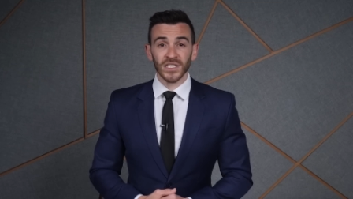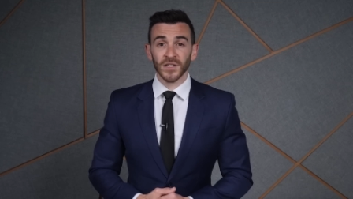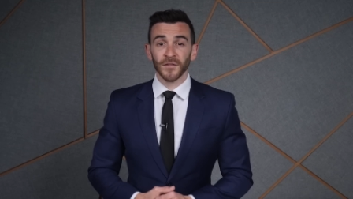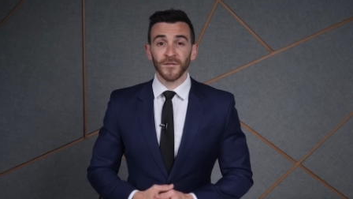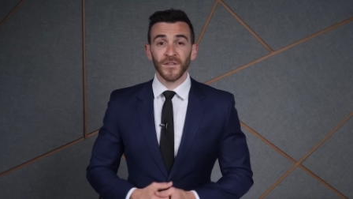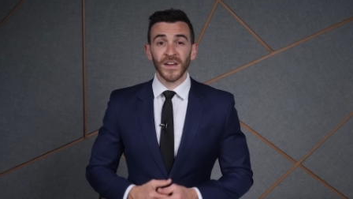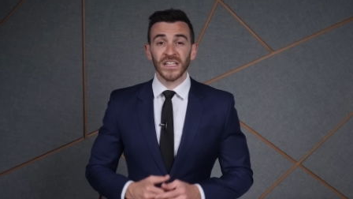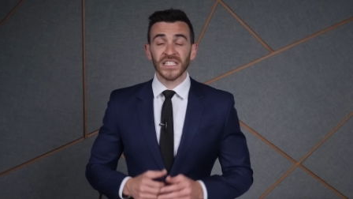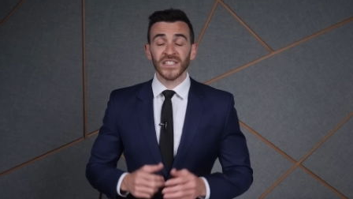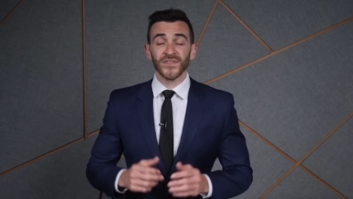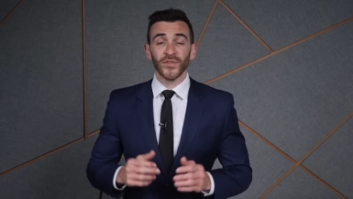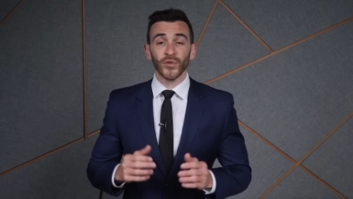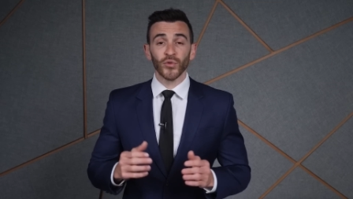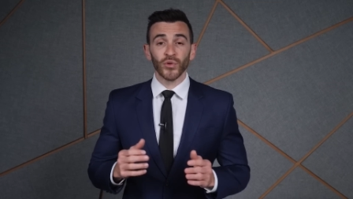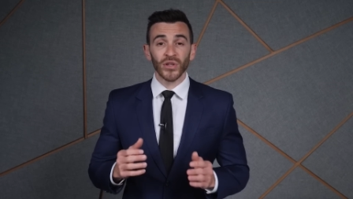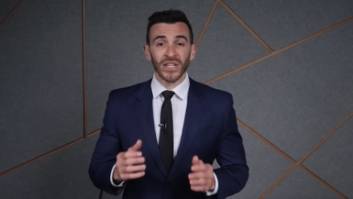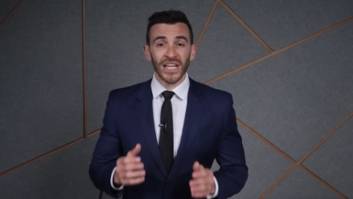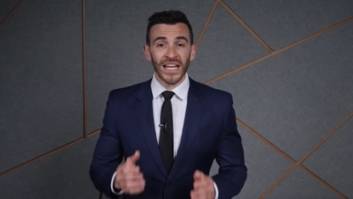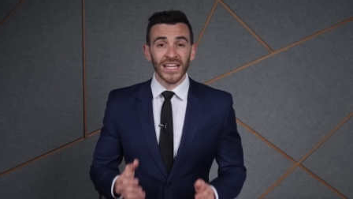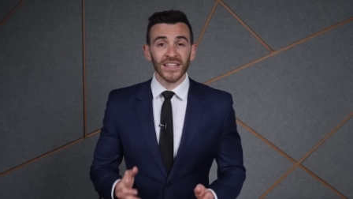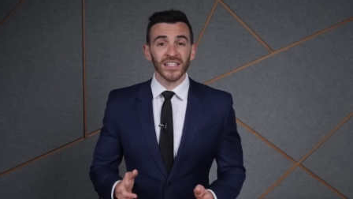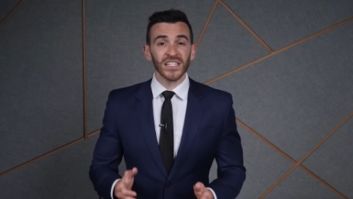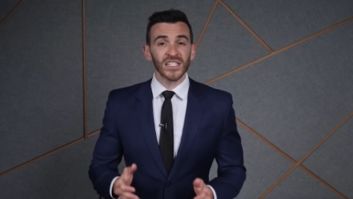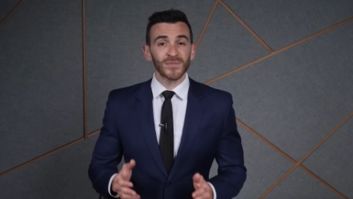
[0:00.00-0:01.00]
in the face of a
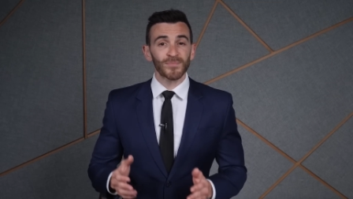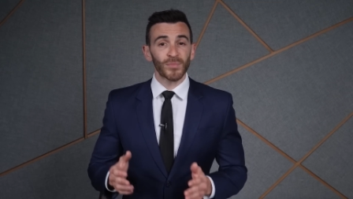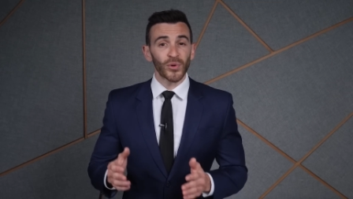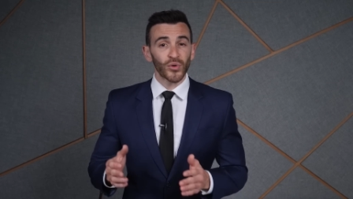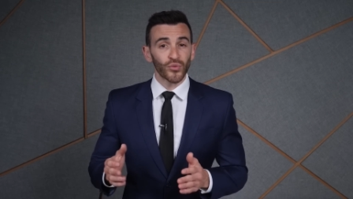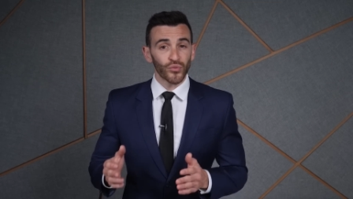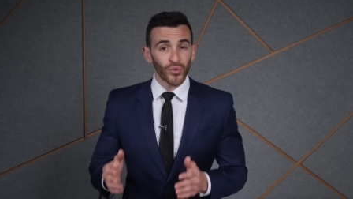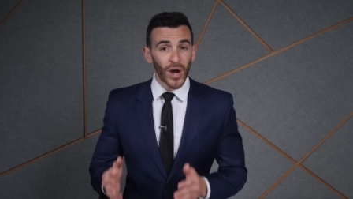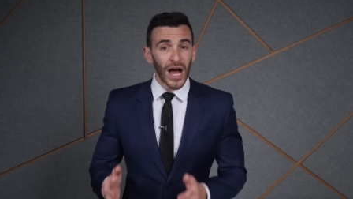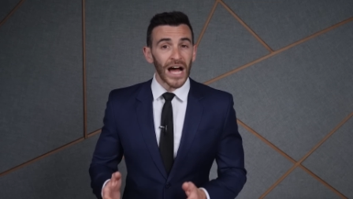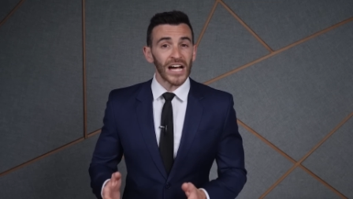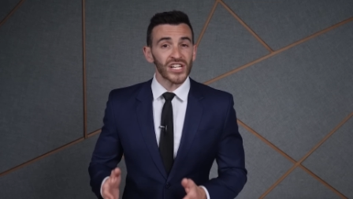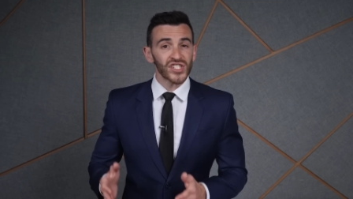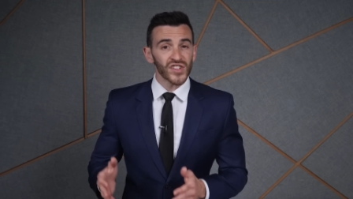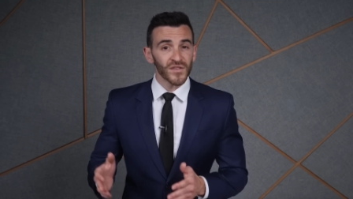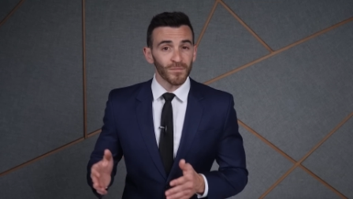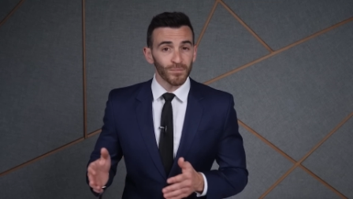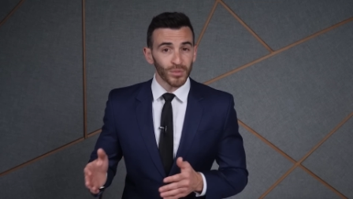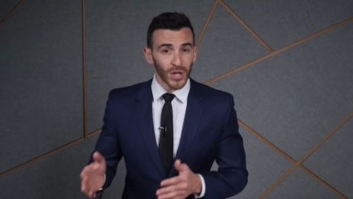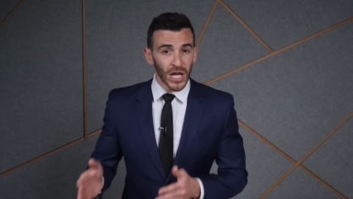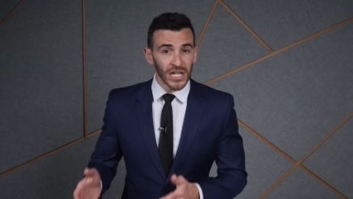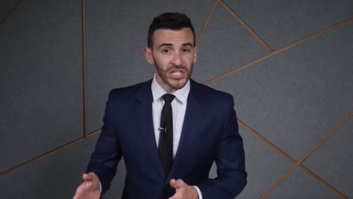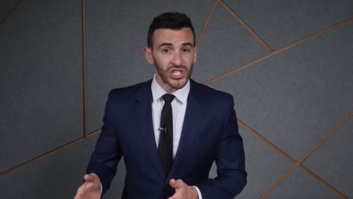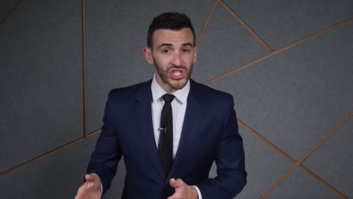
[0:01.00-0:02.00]
relentless barrage
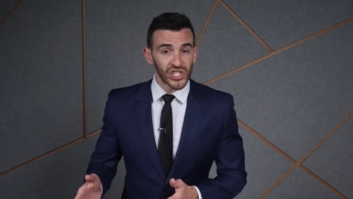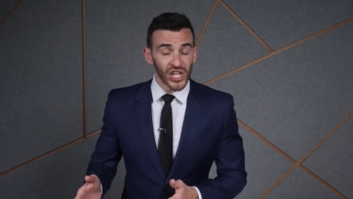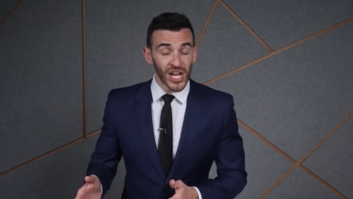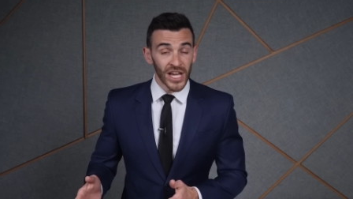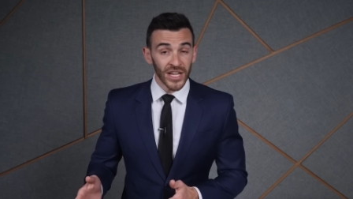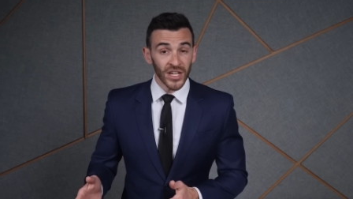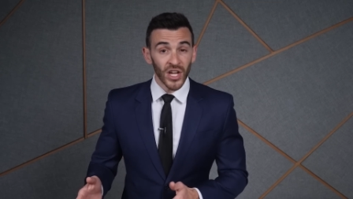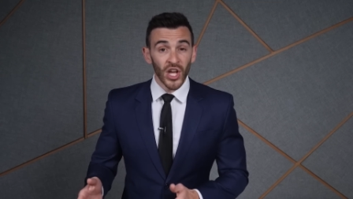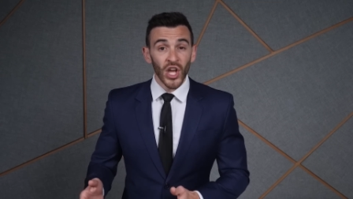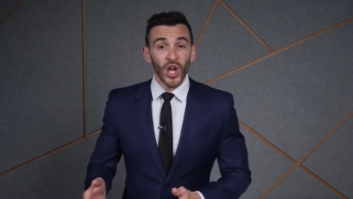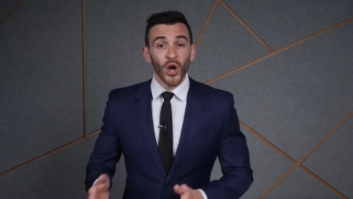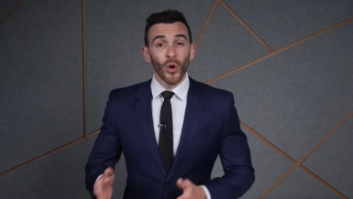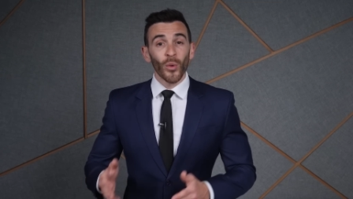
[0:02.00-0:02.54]
of bloodshed